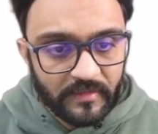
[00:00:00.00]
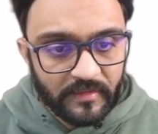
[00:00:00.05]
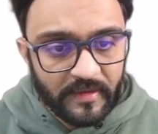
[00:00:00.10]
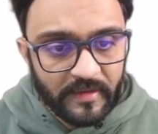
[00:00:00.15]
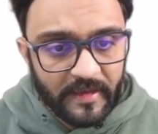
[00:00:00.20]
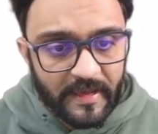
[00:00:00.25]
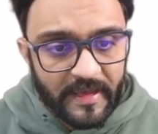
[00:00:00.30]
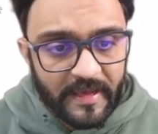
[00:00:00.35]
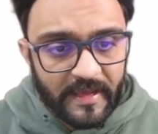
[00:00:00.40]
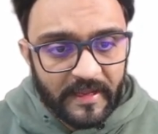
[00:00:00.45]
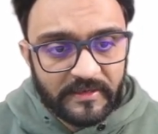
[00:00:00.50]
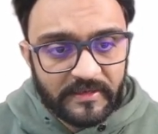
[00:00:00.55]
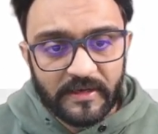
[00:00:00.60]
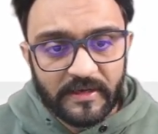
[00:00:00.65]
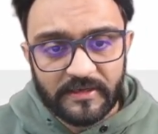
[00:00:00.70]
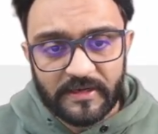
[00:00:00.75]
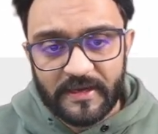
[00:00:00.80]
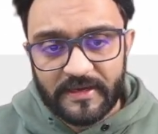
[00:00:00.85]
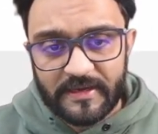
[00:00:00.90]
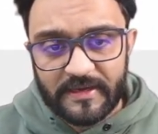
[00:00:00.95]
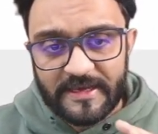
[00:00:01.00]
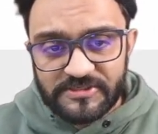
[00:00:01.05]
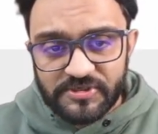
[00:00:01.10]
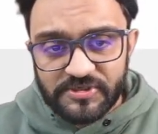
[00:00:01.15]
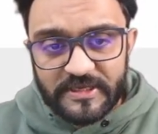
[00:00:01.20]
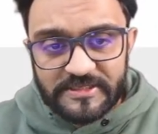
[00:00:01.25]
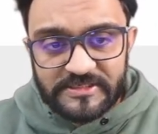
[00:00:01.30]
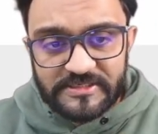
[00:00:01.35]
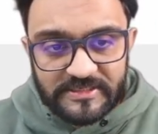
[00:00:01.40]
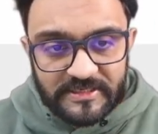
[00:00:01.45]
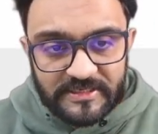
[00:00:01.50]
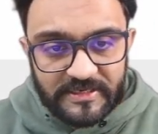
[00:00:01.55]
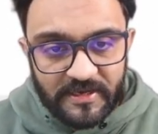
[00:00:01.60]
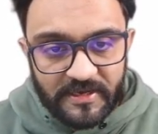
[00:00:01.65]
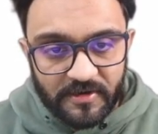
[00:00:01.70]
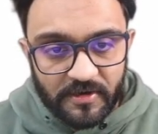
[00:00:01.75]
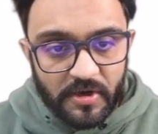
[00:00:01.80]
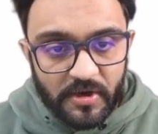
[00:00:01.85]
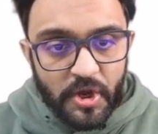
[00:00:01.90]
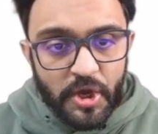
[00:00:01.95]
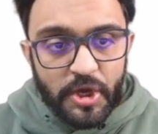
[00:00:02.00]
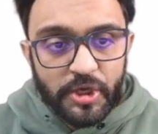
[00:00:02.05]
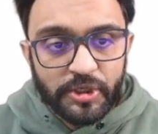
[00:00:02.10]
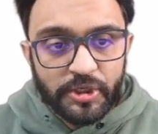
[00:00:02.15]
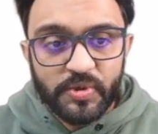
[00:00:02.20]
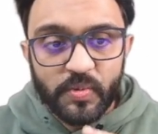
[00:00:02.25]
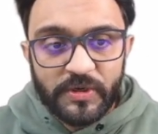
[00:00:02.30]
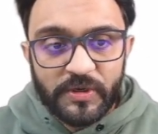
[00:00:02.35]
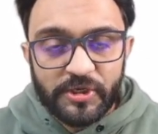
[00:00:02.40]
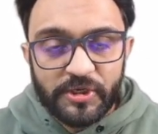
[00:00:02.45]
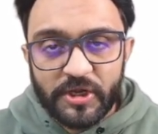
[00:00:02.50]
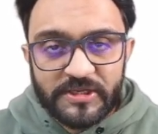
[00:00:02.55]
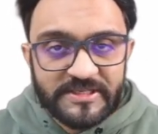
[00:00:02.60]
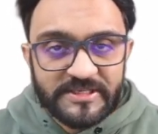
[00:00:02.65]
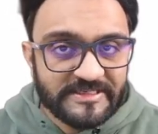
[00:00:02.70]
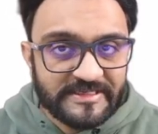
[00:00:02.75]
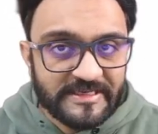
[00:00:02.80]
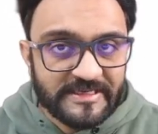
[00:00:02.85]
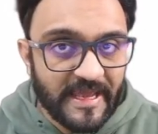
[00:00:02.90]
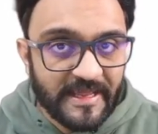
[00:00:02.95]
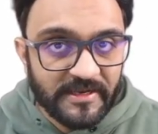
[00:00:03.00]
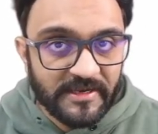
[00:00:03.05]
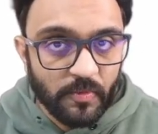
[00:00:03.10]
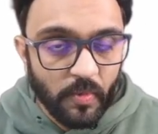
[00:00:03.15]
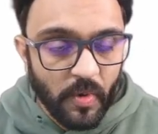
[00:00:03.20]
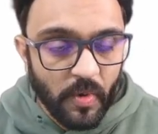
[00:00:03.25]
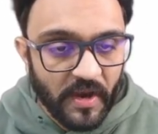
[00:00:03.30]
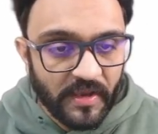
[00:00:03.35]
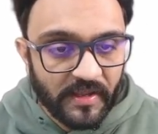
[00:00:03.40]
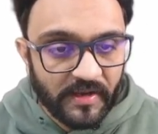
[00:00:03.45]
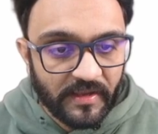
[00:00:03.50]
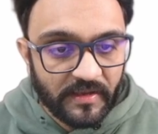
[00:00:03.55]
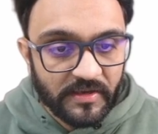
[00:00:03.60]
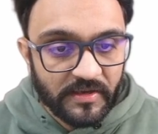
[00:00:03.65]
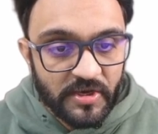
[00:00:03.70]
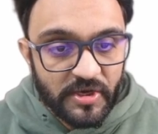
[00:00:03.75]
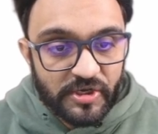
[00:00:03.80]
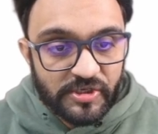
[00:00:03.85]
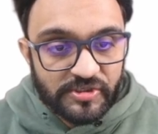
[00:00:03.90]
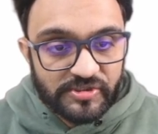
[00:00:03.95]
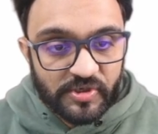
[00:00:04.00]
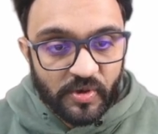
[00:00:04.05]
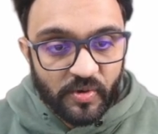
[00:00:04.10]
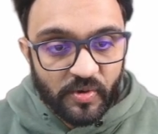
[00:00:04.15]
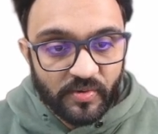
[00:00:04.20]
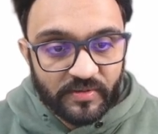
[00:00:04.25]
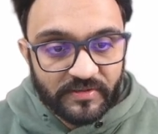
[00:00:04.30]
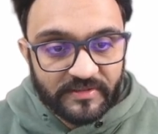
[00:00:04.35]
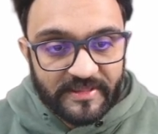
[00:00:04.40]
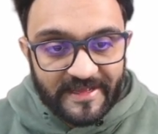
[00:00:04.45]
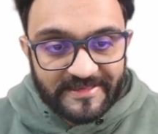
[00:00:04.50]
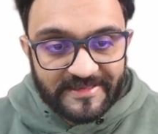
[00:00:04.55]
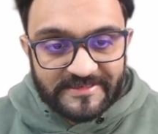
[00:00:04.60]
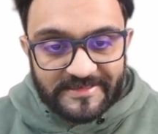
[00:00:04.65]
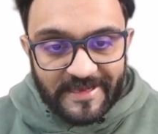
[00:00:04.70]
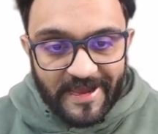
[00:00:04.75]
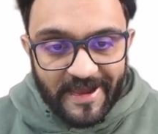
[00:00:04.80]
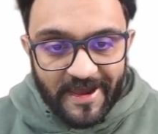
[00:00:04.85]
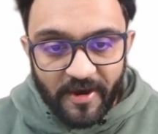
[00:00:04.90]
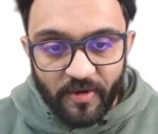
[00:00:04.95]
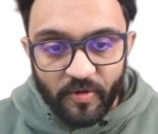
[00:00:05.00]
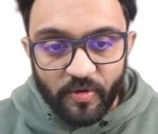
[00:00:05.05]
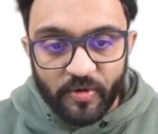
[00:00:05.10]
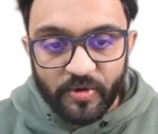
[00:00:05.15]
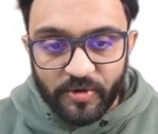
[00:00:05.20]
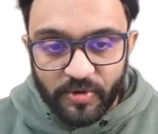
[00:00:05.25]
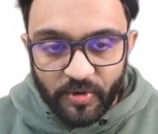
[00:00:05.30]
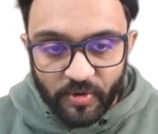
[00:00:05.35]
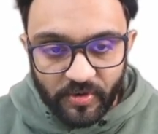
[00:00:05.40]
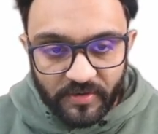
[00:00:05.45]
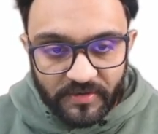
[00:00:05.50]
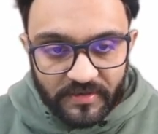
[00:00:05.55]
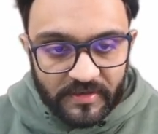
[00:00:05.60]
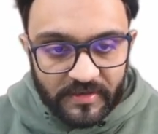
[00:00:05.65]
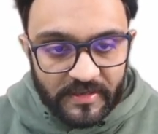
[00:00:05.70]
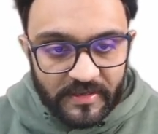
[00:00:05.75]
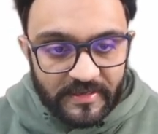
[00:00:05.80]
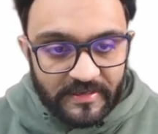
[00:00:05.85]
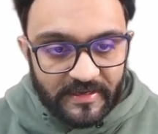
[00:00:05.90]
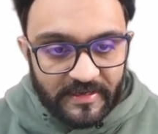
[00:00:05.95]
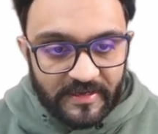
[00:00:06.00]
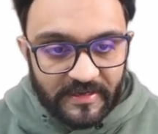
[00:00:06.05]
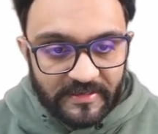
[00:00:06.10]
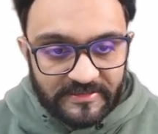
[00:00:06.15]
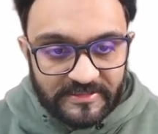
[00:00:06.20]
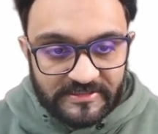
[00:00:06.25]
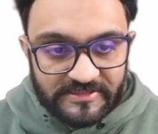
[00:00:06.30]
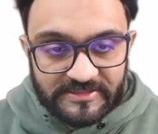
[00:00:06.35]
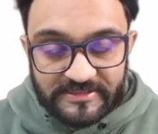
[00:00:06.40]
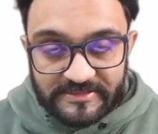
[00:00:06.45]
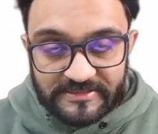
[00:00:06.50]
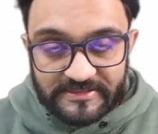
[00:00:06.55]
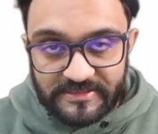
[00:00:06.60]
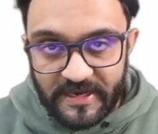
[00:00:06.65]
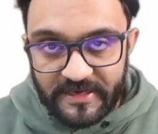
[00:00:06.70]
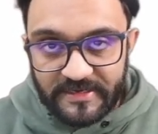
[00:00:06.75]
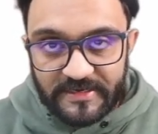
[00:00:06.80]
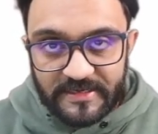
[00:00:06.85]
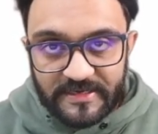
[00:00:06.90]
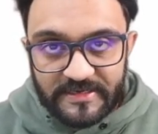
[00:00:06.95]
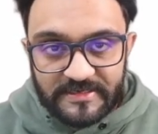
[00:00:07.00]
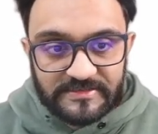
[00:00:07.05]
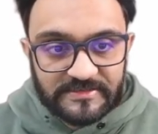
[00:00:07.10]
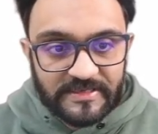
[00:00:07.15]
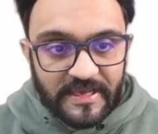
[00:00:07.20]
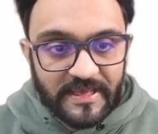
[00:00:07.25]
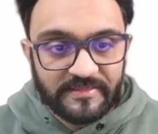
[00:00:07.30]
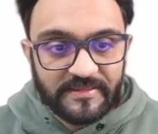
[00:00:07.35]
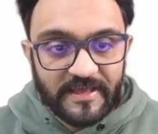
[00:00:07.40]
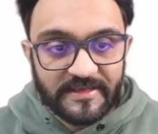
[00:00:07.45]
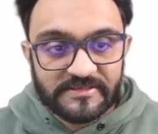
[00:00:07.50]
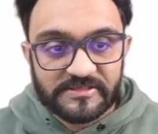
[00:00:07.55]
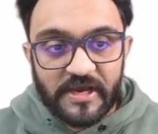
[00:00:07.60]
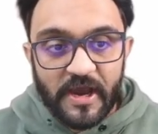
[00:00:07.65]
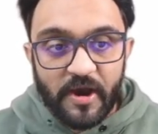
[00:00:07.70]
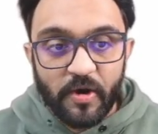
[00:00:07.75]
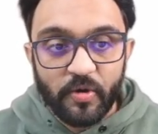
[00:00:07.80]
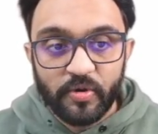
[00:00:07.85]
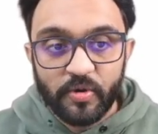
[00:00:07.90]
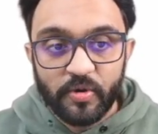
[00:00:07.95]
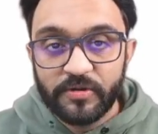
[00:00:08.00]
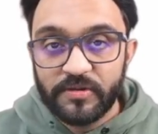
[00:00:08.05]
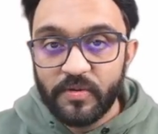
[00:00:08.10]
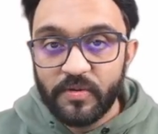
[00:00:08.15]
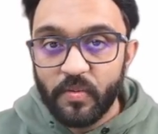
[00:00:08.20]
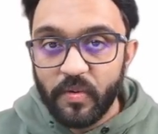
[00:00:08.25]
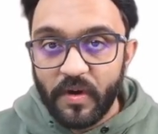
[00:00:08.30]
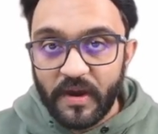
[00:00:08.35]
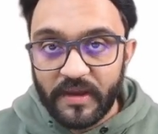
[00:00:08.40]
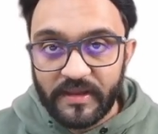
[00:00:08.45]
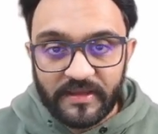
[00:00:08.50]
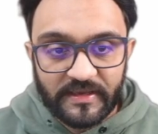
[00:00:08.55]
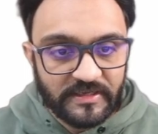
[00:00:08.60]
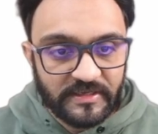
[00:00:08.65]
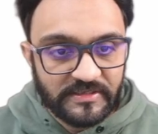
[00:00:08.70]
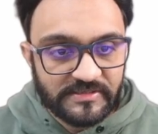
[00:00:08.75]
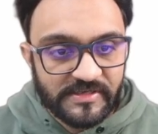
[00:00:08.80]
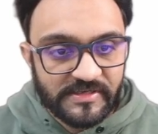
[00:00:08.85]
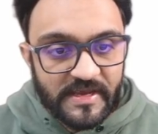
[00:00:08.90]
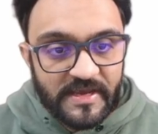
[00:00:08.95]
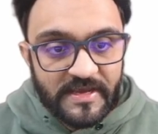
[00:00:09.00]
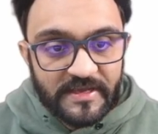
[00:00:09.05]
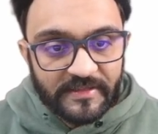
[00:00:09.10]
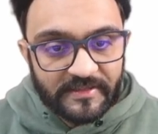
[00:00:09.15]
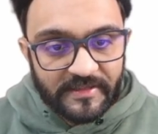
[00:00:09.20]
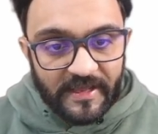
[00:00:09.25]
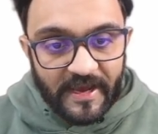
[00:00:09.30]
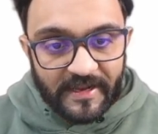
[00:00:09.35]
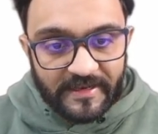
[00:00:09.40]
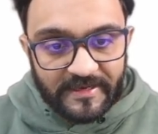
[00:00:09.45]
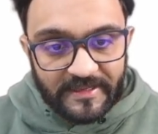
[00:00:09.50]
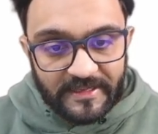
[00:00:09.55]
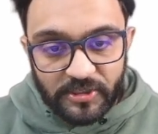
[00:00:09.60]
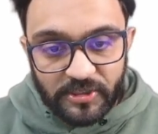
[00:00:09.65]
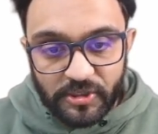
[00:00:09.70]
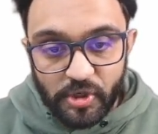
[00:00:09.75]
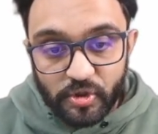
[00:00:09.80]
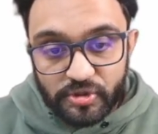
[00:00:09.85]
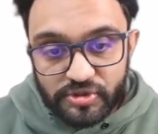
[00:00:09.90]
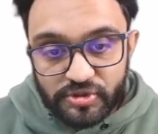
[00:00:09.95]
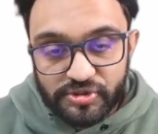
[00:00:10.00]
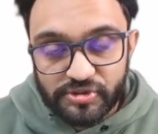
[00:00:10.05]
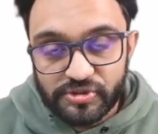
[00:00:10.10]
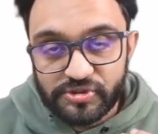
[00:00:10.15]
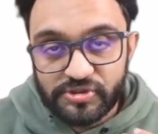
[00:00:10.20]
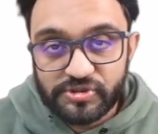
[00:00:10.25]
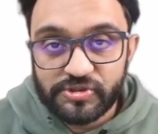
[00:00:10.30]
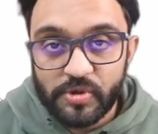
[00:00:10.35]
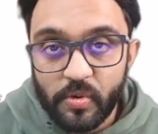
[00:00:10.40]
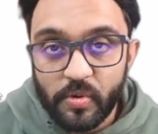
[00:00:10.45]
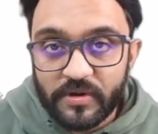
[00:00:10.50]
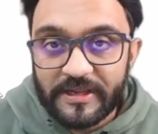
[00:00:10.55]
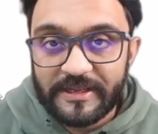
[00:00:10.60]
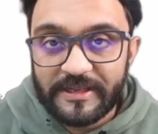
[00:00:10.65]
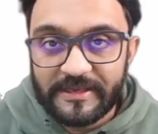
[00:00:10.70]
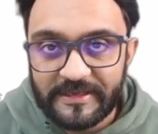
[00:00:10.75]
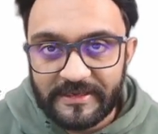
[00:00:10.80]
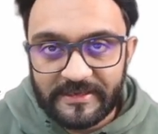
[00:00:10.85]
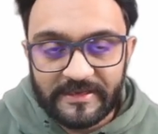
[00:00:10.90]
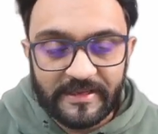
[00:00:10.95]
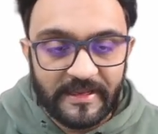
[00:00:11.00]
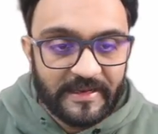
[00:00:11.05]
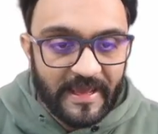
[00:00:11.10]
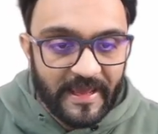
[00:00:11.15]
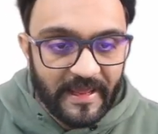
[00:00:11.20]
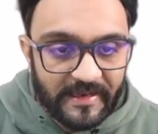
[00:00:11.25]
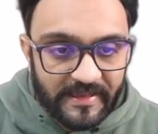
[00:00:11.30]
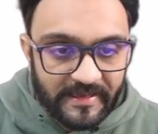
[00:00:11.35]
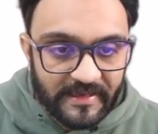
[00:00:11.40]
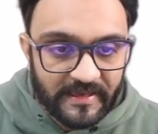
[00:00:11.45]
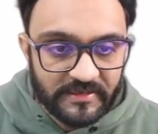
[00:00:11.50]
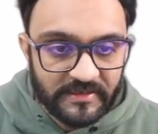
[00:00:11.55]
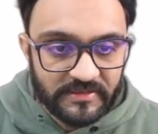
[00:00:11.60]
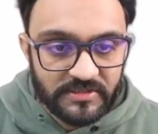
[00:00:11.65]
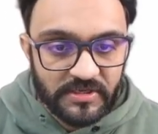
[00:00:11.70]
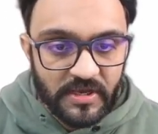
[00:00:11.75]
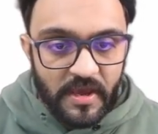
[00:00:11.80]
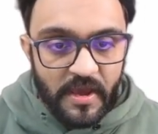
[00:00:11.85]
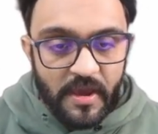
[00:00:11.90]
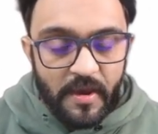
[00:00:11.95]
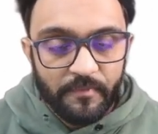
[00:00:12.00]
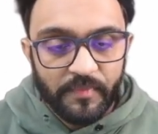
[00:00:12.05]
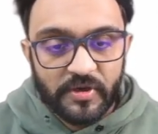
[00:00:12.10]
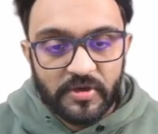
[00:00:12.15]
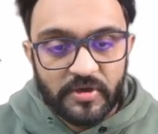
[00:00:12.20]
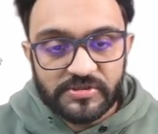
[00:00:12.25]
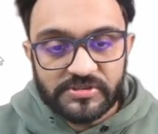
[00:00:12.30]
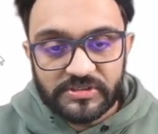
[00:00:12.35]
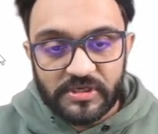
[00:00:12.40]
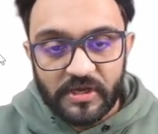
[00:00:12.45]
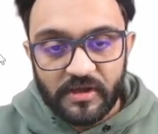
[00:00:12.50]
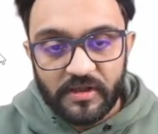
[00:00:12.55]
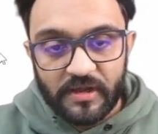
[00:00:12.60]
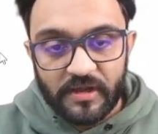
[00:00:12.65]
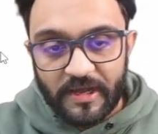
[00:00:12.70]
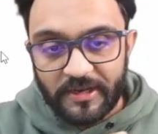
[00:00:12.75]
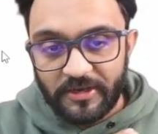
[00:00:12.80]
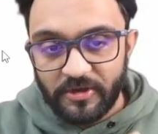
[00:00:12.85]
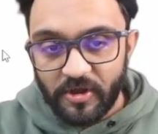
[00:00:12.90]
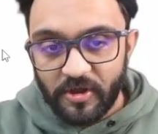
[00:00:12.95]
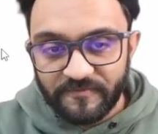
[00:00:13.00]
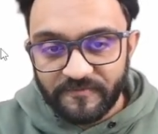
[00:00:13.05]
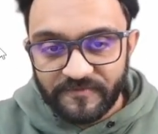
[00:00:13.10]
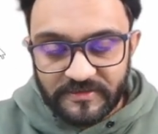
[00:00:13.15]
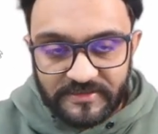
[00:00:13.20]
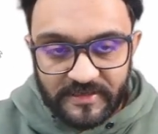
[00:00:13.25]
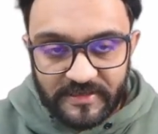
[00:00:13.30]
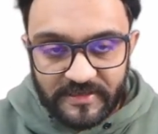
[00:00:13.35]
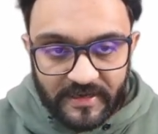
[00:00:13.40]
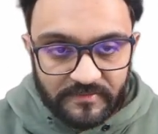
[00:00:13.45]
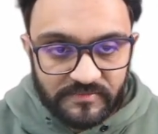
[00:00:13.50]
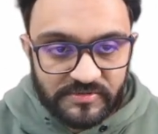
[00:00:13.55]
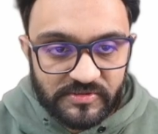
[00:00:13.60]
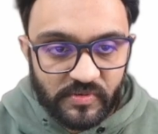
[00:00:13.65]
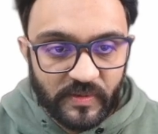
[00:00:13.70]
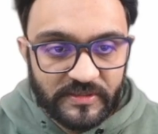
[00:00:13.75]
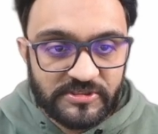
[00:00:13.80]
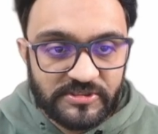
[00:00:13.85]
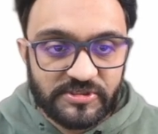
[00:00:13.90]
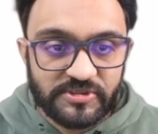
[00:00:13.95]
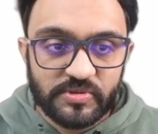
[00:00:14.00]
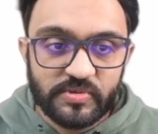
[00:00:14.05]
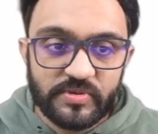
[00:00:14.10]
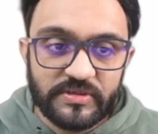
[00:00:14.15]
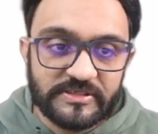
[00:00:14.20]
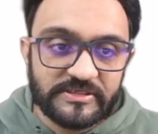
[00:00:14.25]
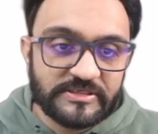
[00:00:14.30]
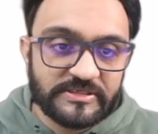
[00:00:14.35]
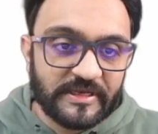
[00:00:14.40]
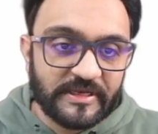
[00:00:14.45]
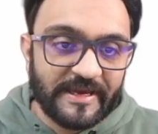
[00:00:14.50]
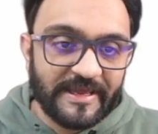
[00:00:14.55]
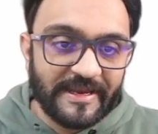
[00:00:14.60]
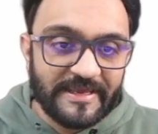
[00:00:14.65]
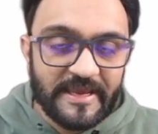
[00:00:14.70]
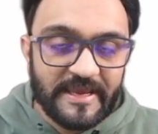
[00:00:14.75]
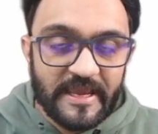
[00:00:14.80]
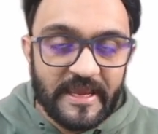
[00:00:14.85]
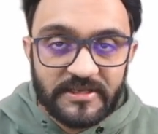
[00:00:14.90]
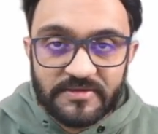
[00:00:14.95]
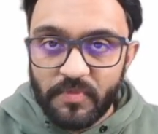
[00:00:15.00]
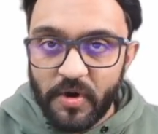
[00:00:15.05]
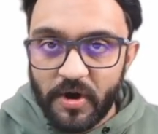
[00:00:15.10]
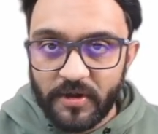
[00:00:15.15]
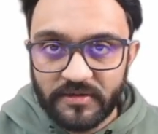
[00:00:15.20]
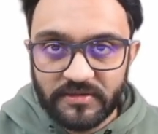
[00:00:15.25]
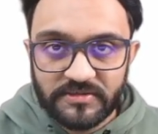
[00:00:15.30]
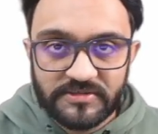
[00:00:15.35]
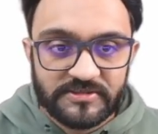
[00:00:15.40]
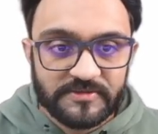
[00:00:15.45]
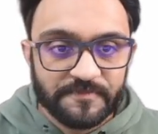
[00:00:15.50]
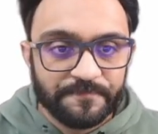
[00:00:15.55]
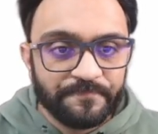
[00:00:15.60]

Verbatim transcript: and as you can see here you will not see any wiring so that's how good uh, this design is and that's how good the wiring is that it looks so clean and elegant because uh, a lot of the times when students create models